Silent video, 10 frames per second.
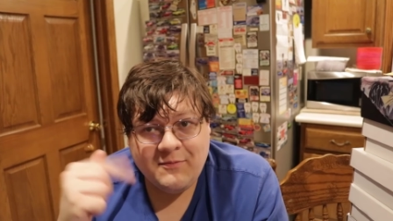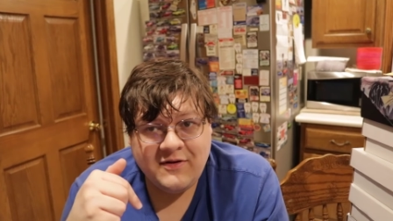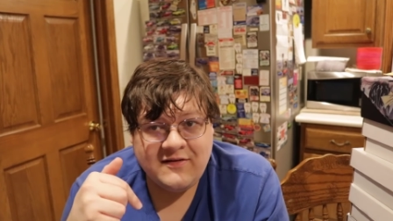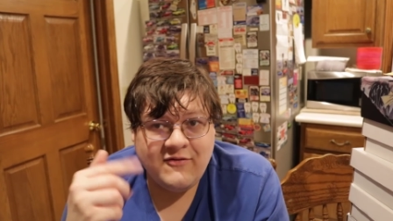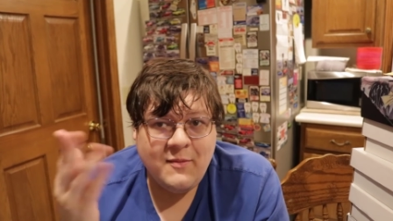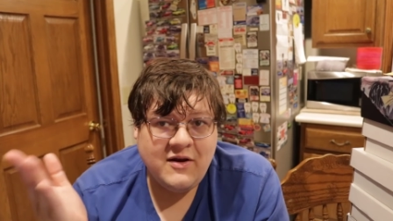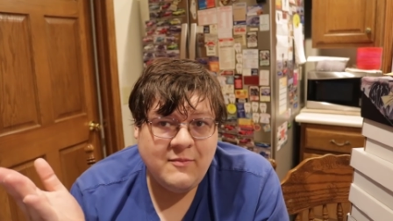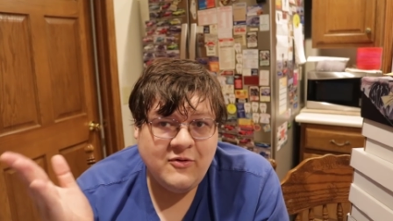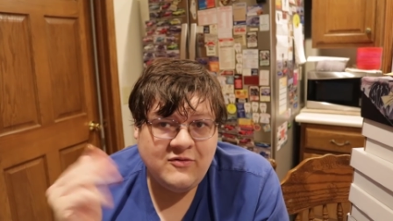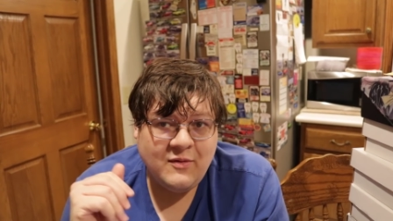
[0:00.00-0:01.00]
Please leave a comment
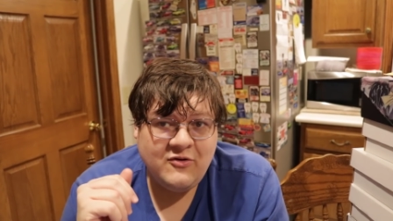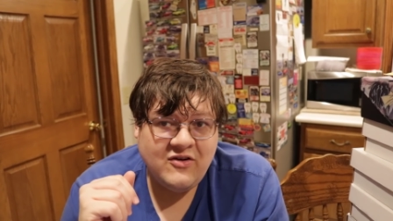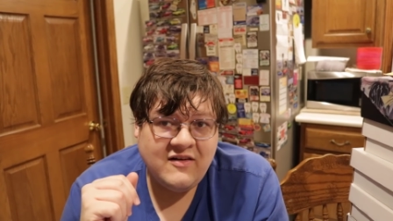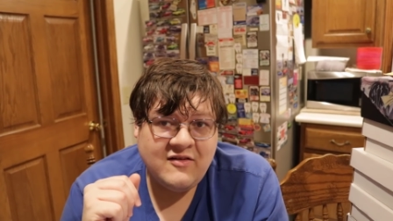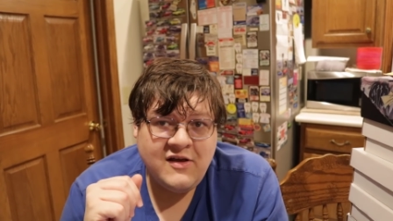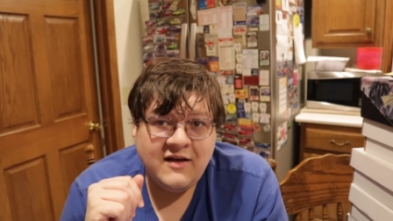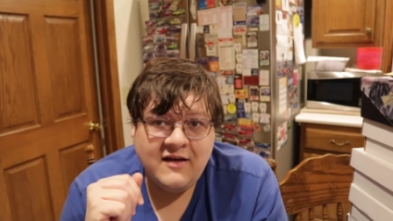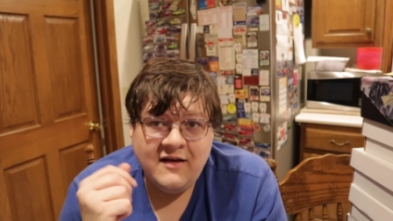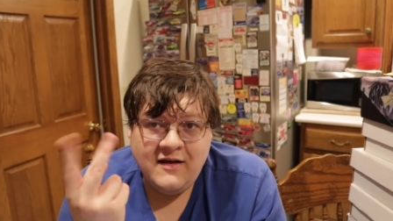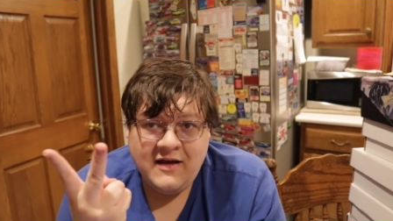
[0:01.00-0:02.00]
down below, tell me what you guys think,
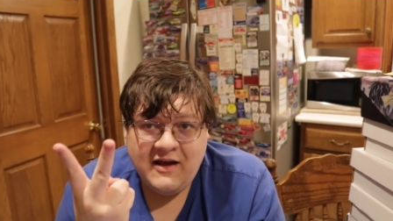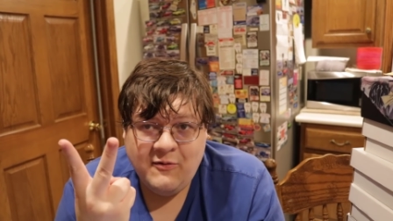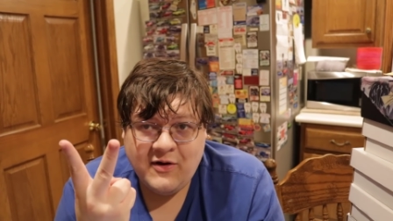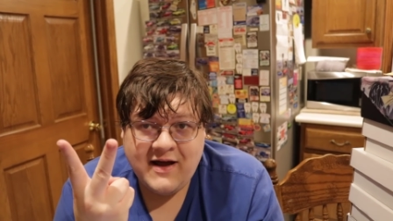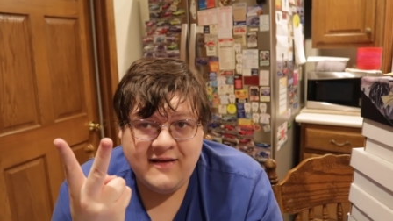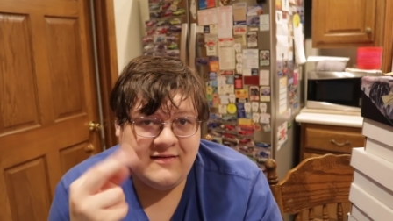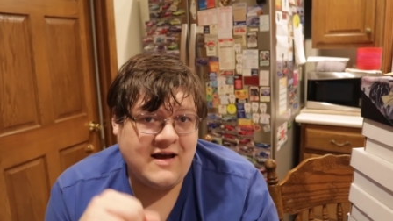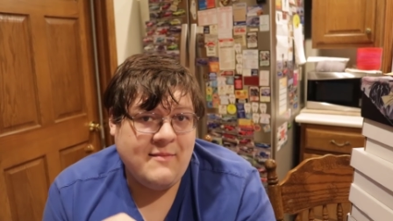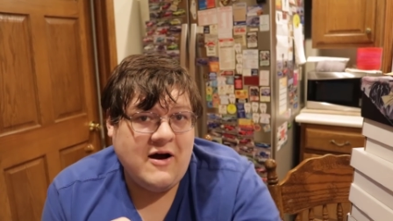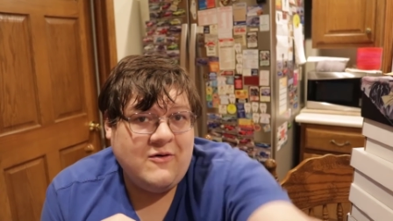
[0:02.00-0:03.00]
and well, guys,
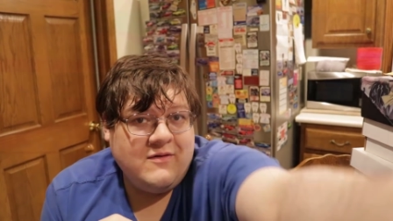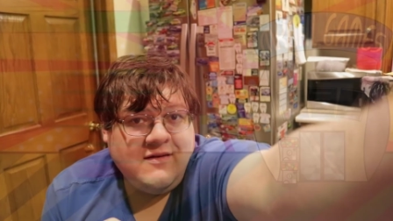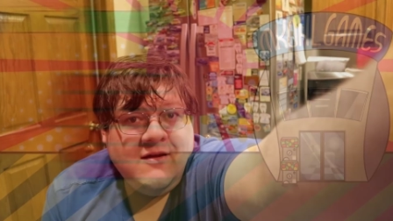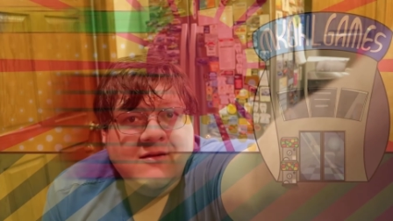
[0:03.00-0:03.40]
I'm out.